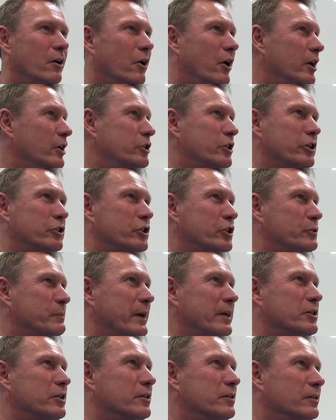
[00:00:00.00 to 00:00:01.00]
Oh, it's a
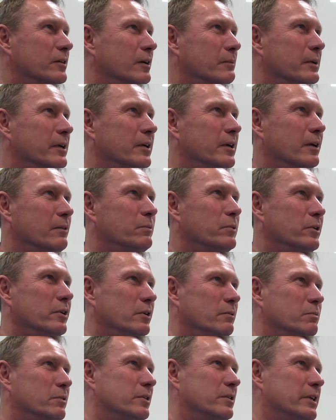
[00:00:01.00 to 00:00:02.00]
spectacle. I mean, I
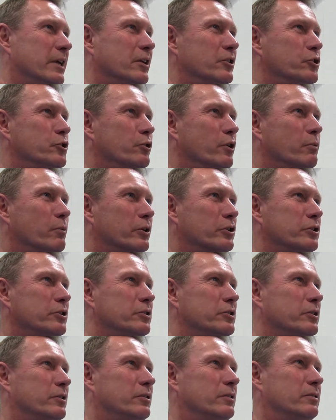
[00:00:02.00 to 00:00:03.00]
really enjoy watching
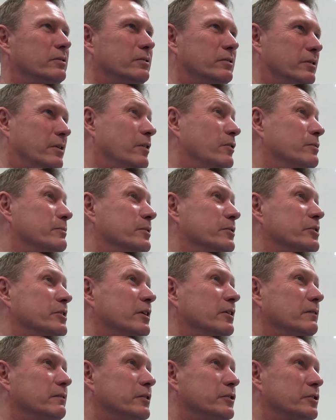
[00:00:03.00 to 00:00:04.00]
it at home on
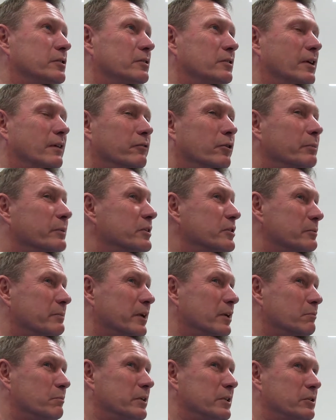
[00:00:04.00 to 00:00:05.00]
television. I've not been to
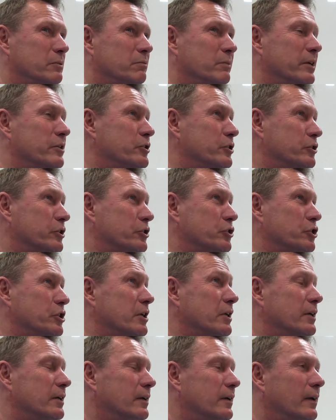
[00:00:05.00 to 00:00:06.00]
many races this
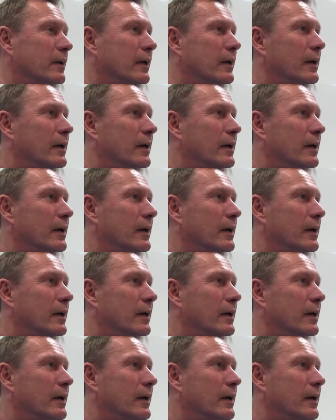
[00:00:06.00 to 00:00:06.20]
year.